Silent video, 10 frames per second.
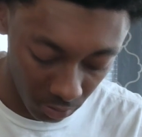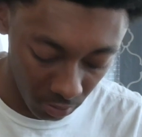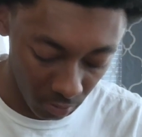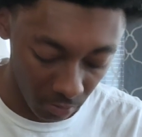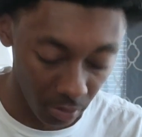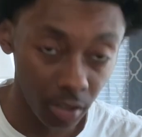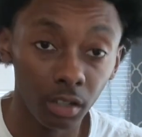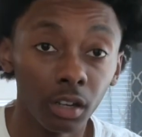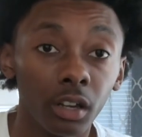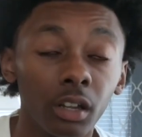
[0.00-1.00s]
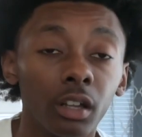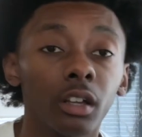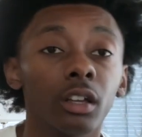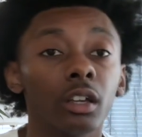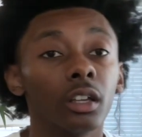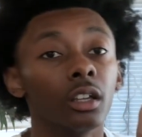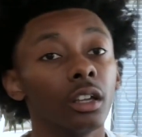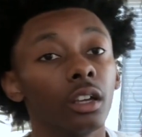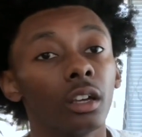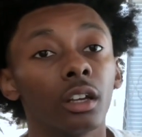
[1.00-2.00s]
you, but
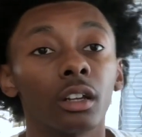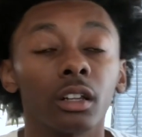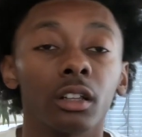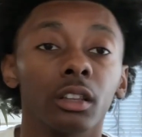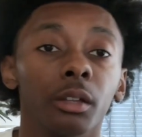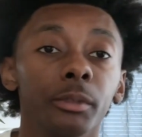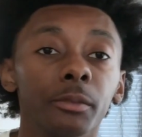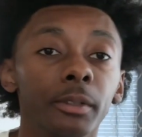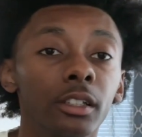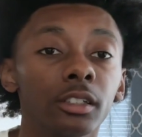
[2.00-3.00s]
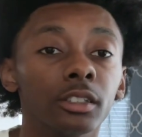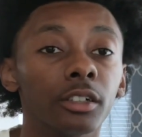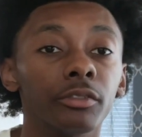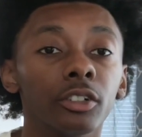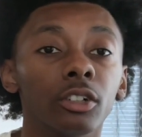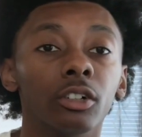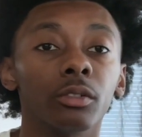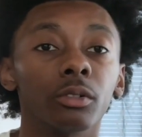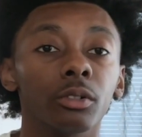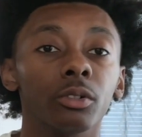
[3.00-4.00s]
yeah, let me speed this up for y'all
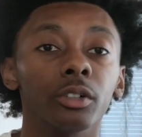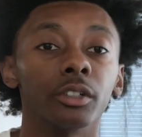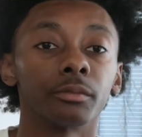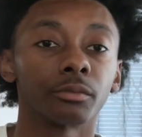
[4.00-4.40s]
real quick.